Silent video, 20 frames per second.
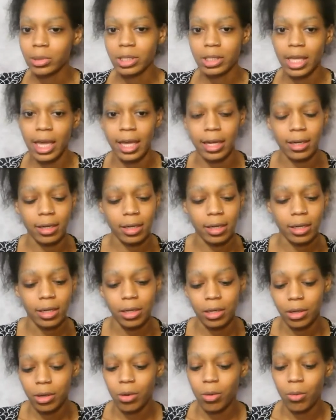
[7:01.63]
said
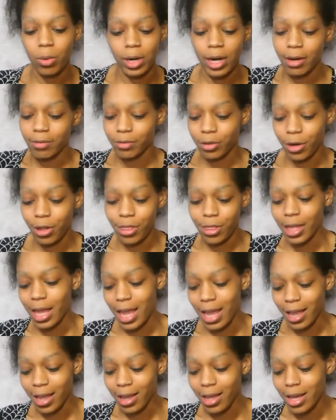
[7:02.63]
whatever
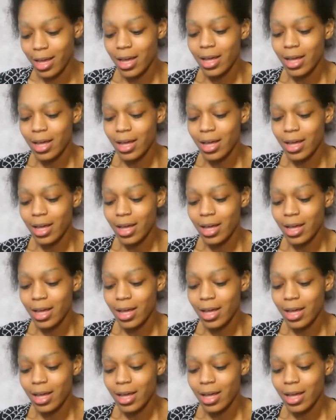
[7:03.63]
thing.